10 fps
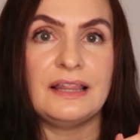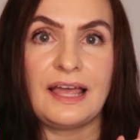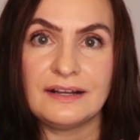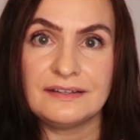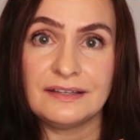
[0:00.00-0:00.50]

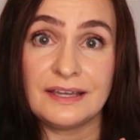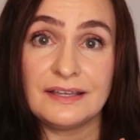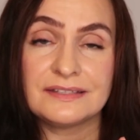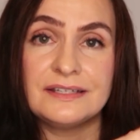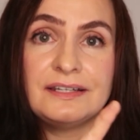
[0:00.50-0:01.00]
lactic
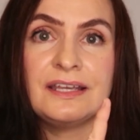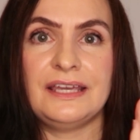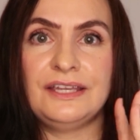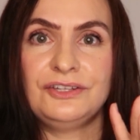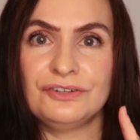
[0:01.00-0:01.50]
acid,
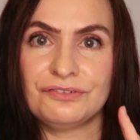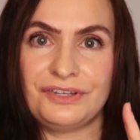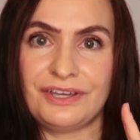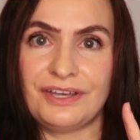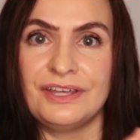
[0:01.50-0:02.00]
and
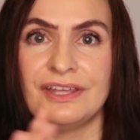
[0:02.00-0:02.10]
urea.